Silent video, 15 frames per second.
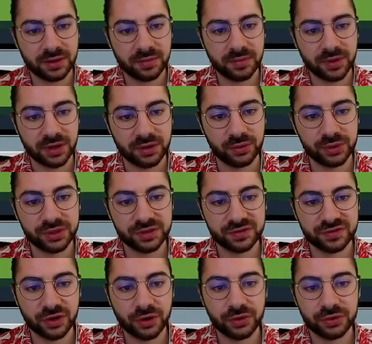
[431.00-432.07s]
But I wouldn't have
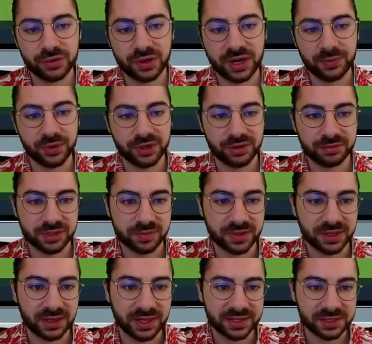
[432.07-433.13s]
known that I wanted them to be
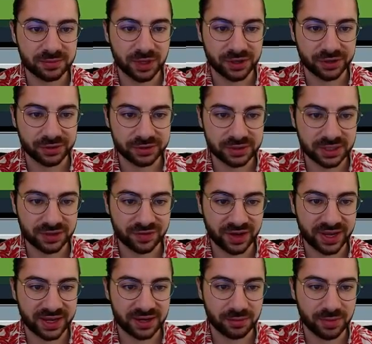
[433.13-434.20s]
less mottled if I
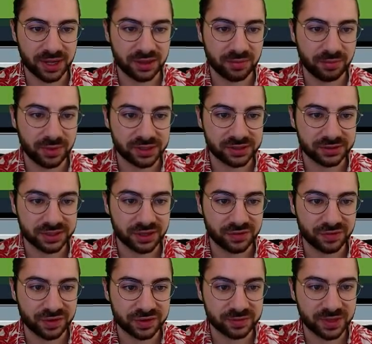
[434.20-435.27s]
hadn't made them mottled in the
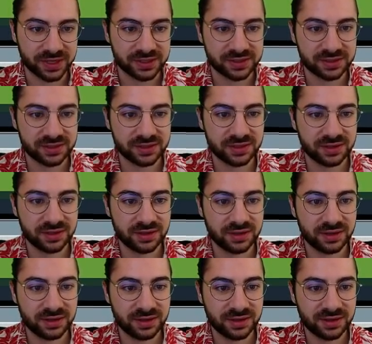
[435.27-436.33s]
first place.
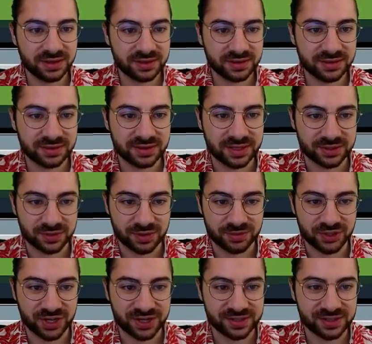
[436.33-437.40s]
That's what I'm
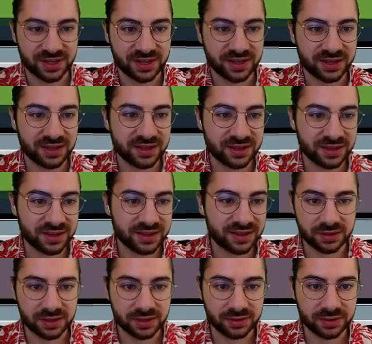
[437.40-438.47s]
trying to say.
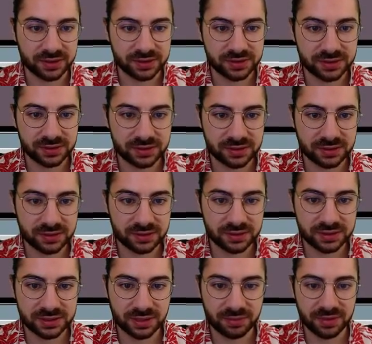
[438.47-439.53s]
There is
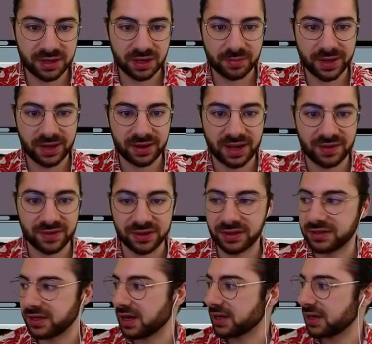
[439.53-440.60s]
something about having the
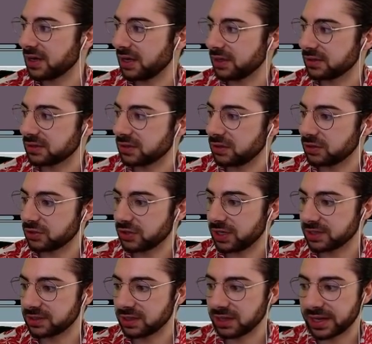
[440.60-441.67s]
darker colors
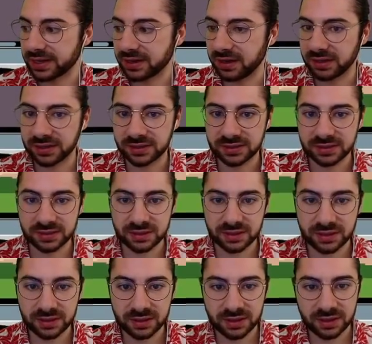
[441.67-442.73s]
contrast the light colors,
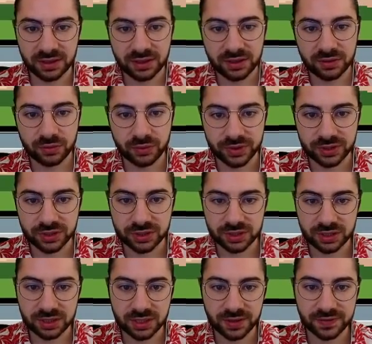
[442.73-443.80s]
which
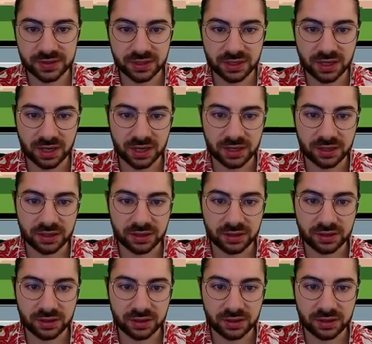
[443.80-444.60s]
gives it a